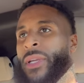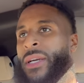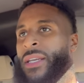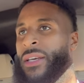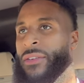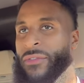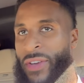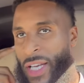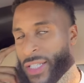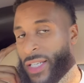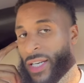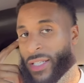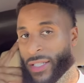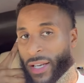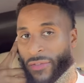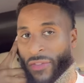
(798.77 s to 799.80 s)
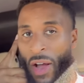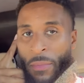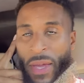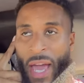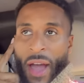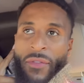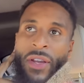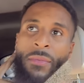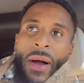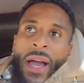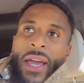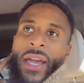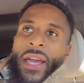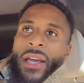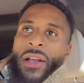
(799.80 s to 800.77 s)
the vision and stuff I be having in my
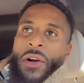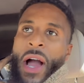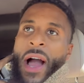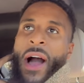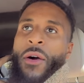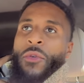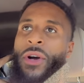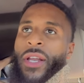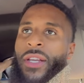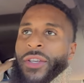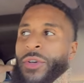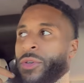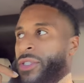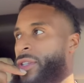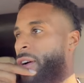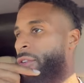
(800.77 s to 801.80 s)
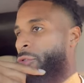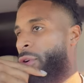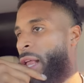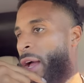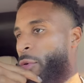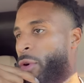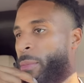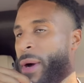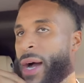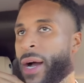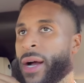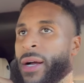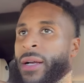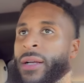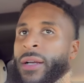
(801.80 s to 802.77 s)
head, how I want to do stuff with like with my
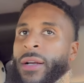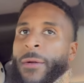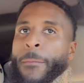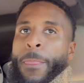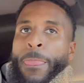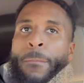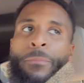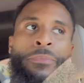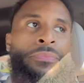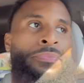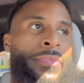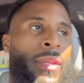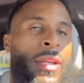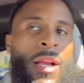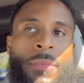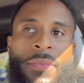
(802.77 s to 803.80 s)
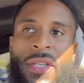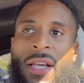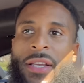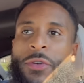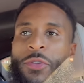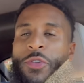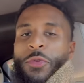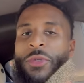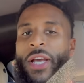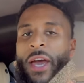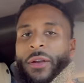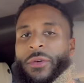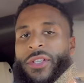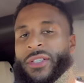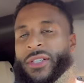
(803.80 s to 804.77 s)
you know I'm saying YouTube
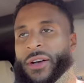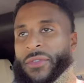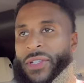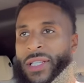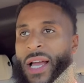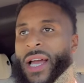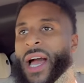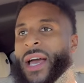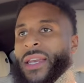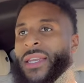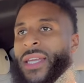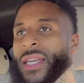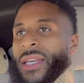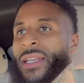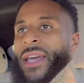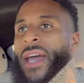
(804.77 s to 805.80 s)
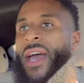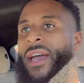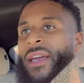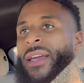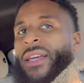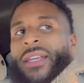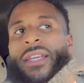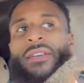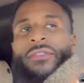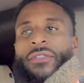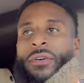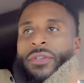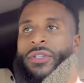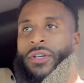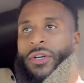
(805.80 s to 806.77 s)
channel and stuff, it's like I need that ND
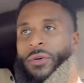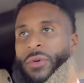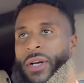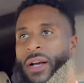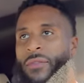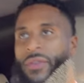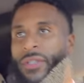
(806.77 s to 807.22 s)
filter or whatever.